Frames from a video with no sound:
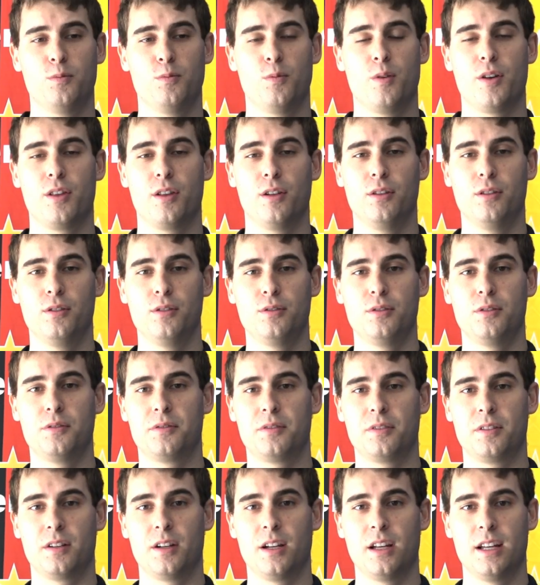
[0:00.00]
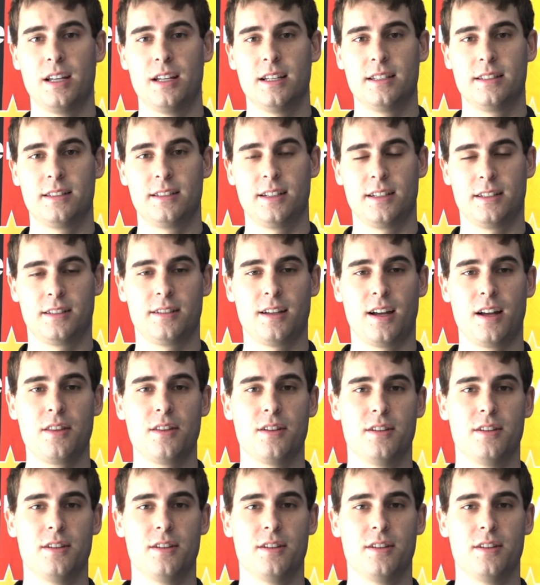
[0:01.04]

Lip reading: where the Louvre sits on.